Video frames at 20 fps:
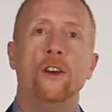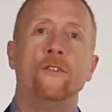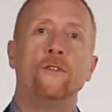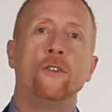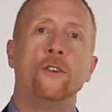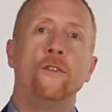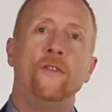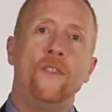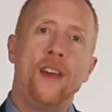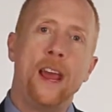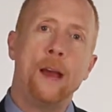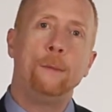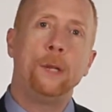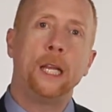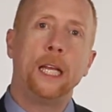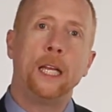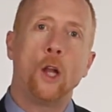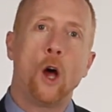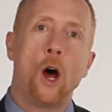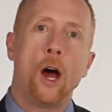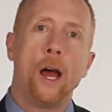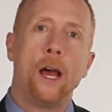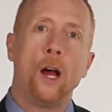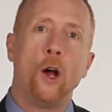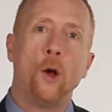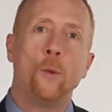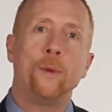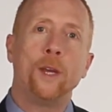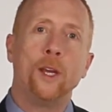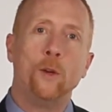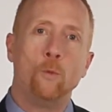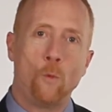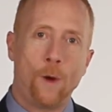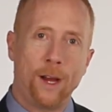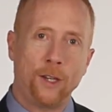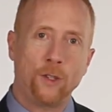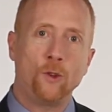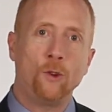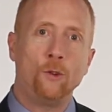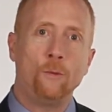For family law help in
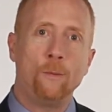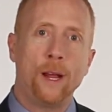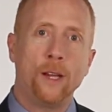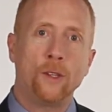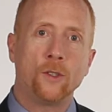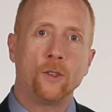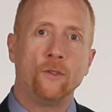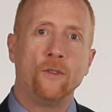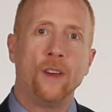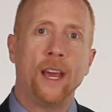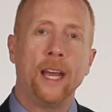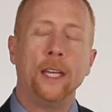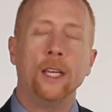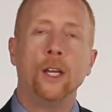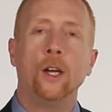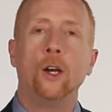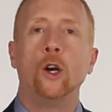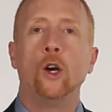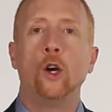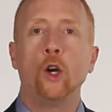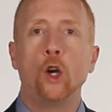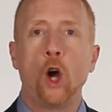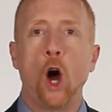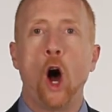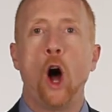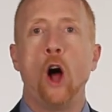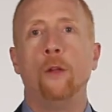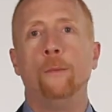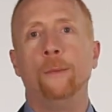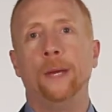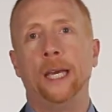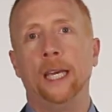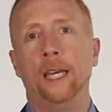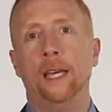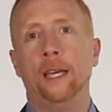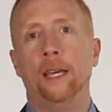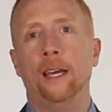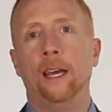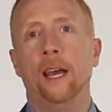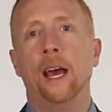Western Pennsylvania, call me.
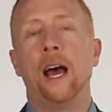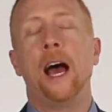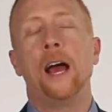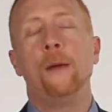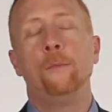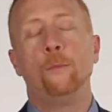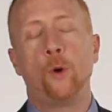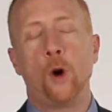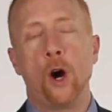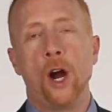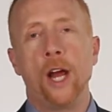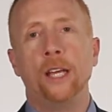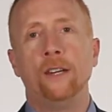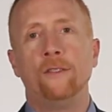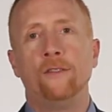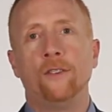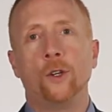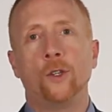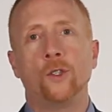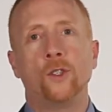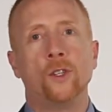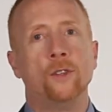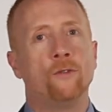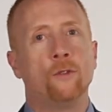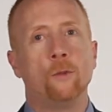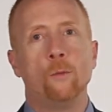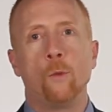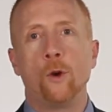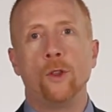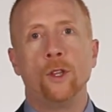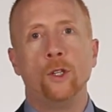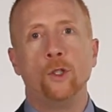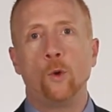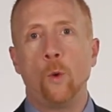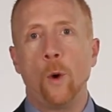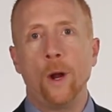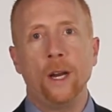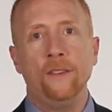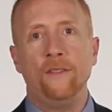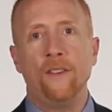I'm Brian Wirtz, and for more than
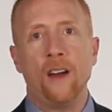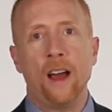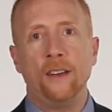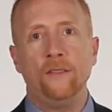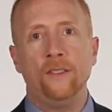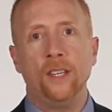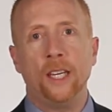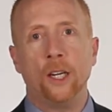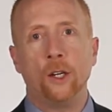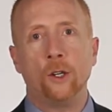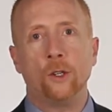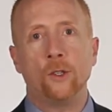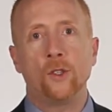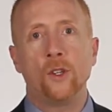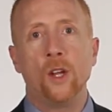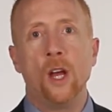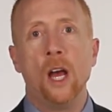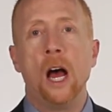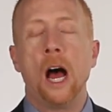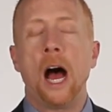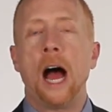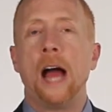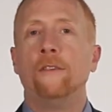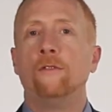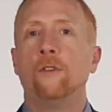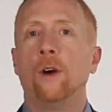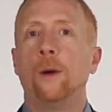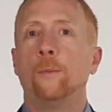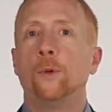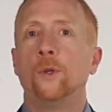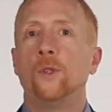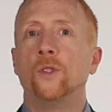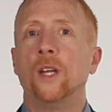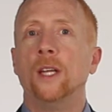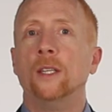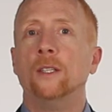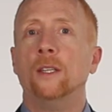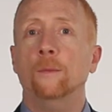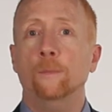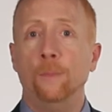25 years, I've
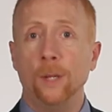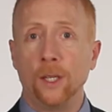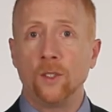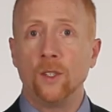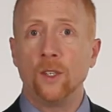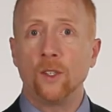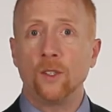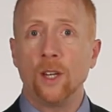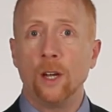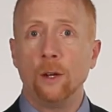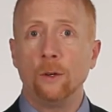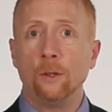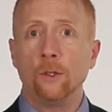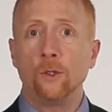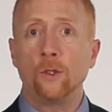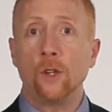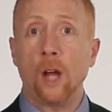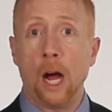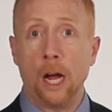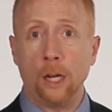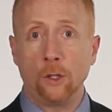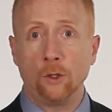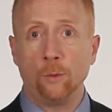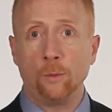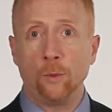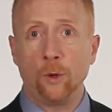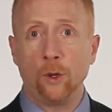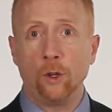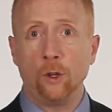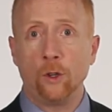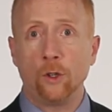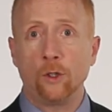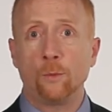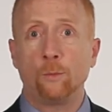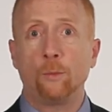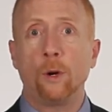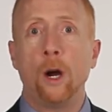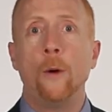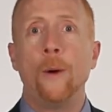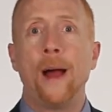represented business owners, entrepreneurs,
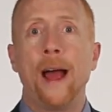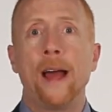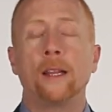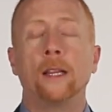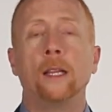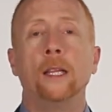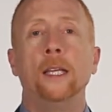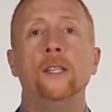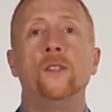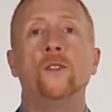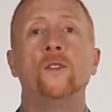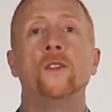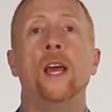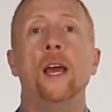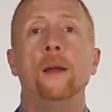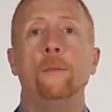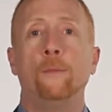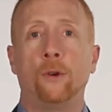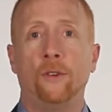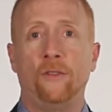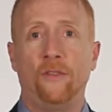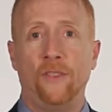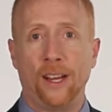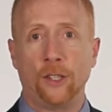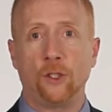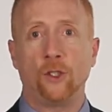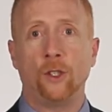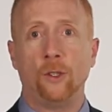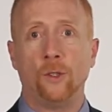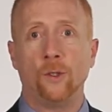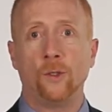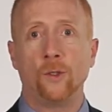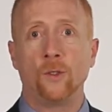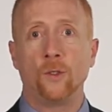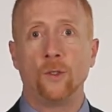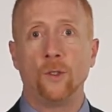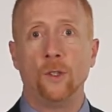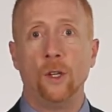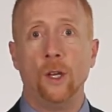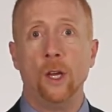pro athletes, and professionals.